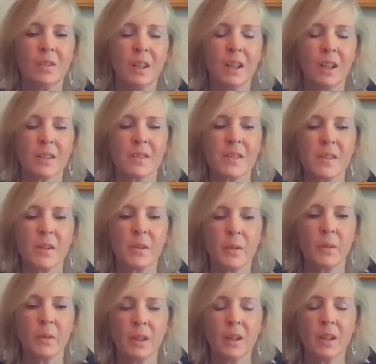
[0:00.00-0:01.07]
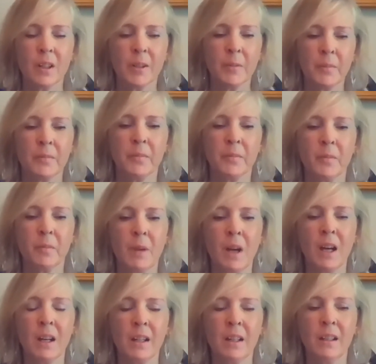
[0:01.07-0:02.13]
Yeah, so
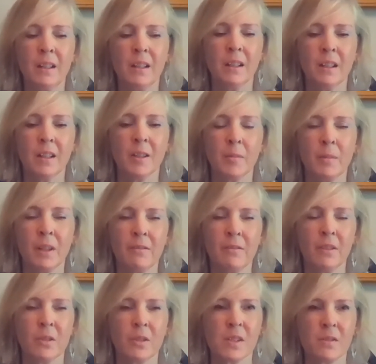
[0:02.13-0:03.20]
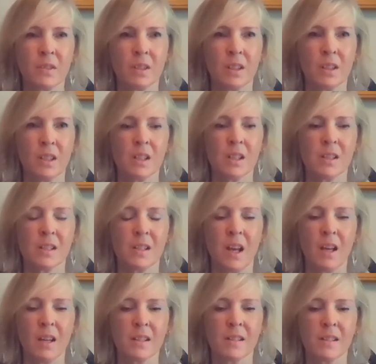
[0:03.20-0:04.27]
my focus really is
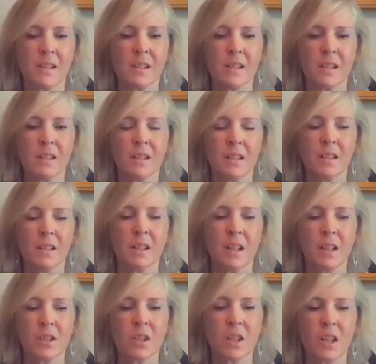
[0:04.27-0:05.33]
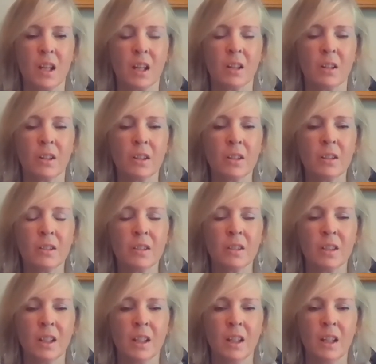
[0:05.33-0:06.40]
as an educator
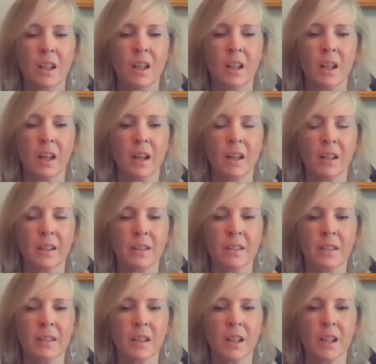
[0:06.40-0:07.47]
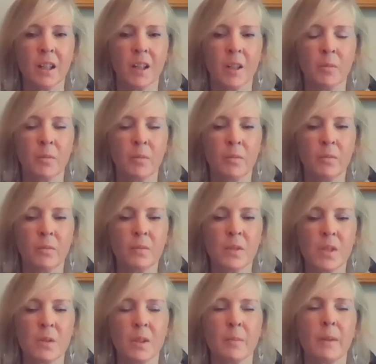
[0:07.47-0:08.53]
and
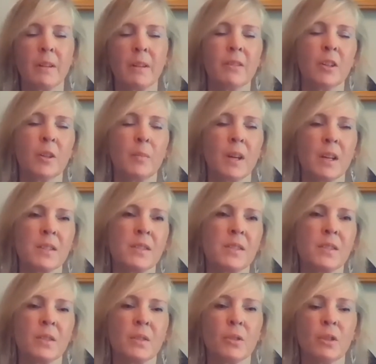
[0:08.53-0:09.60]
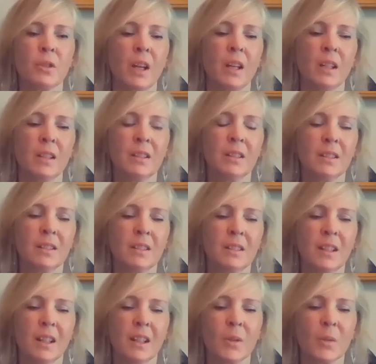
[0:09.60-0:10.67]
doing my very best to create
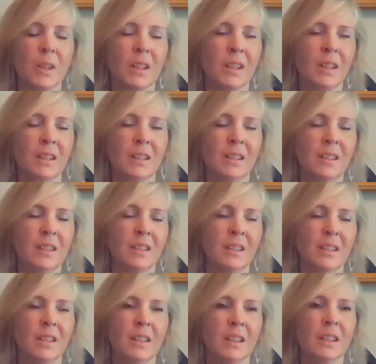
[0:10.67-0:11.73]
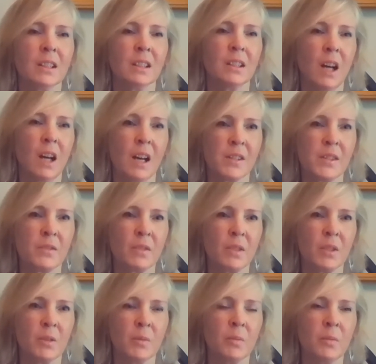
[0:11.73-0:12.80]
equity in the
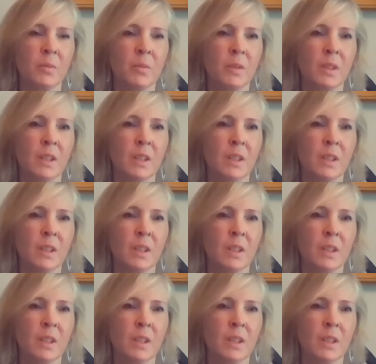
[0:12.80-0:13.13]
classroom,